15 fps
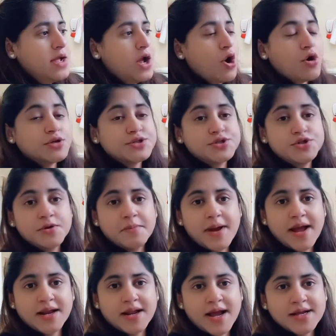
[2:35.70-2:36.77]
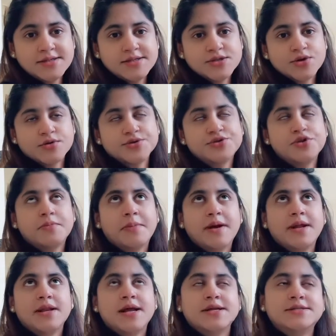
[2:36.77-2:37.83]
Osteomyelitis.
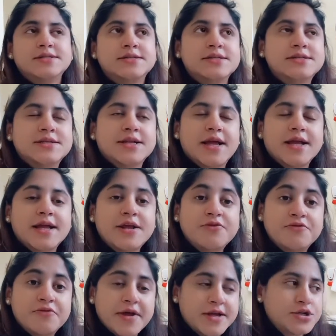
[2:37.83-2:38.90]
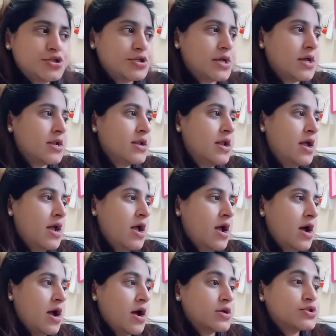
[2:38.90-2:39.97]
Osteomyelitis is like infection,
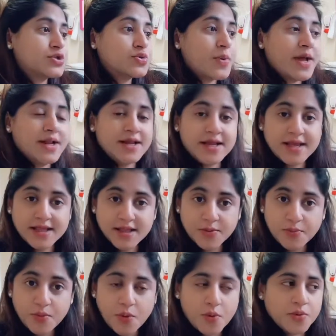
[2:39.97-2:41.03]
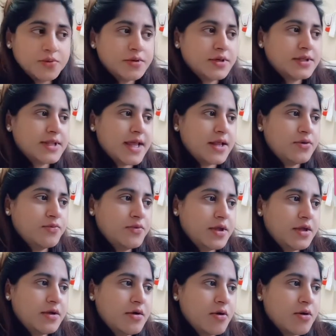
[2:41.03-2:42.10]
swelling in the bone. Then
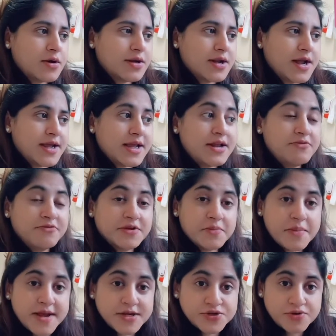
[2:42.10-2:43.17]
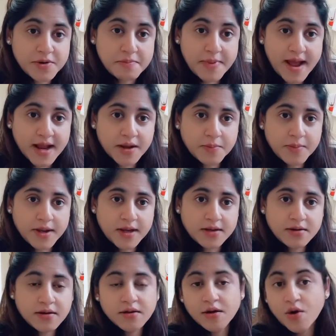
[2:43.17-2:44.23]
we got like inflammatory back
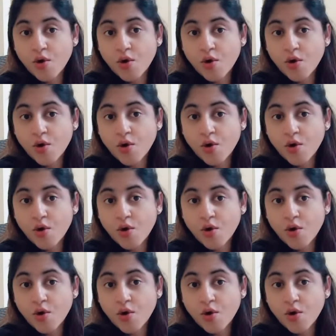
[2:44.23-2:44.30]
pain.